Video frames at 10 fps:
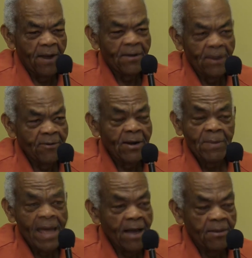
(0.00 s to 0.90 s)
Right. I try to
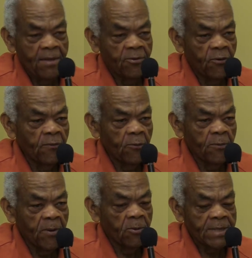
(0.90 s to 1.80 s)
be accurate and truthful
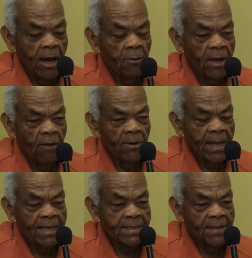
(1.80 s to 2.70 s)
with folks. I
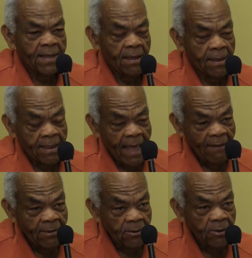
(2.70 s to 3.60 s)
realize that their
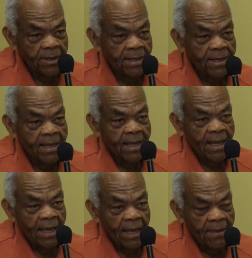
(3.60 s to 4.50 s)
livelihood and
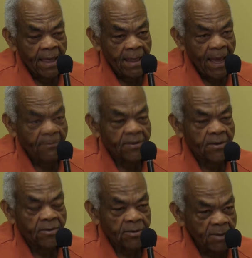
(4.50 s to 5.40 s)
their life
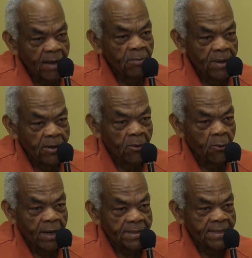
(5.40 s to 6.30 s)
sometimes depended on
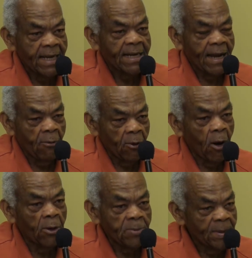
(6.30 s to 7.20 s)
what I said, and I won't
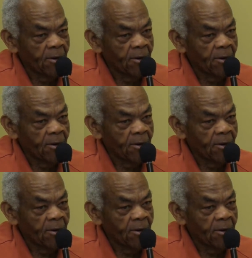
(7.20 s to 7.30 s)
always be